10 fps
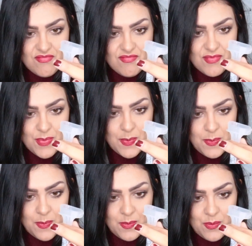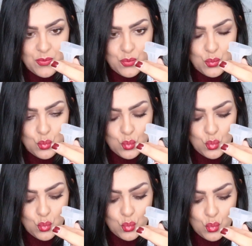
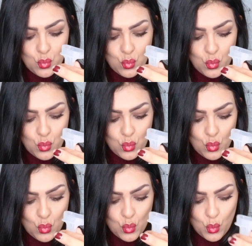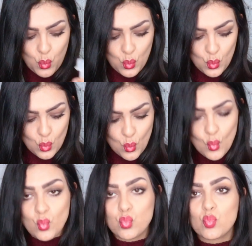
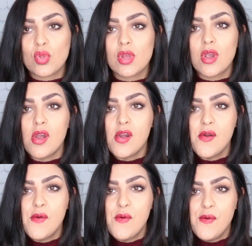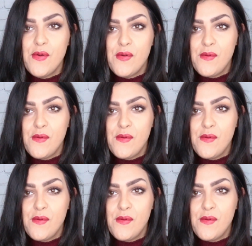Nobody speaks.